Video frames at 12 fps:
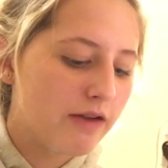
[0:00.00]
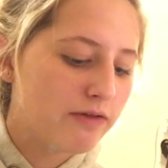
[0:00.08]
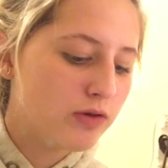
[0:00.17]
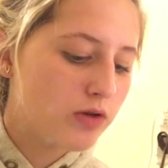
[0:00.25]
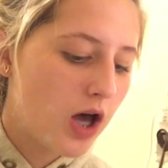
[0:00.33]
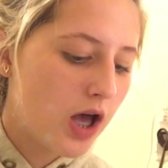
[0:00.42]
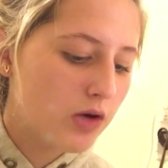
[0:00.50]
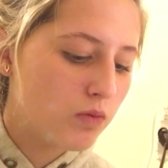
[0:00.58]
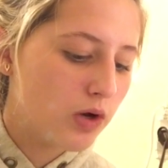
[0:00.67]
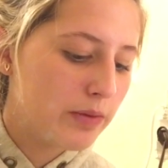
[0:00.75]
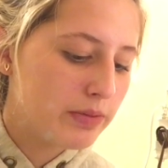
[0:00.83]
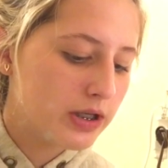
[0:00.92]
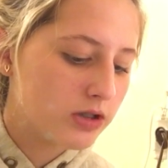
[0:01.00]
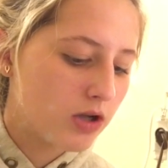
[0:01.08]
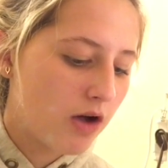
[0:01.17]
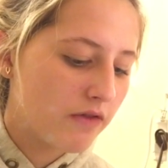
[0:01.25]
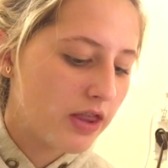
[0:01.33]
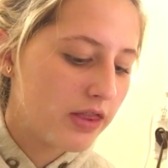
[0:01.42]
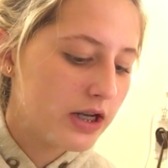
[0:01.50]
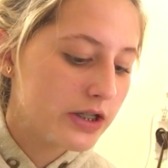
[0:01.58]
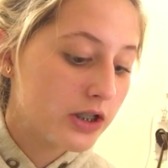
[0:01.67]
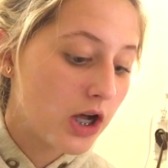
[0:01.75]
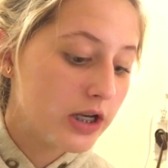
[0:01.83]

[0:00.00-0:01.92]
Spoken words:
If you cut one piece off, and then it's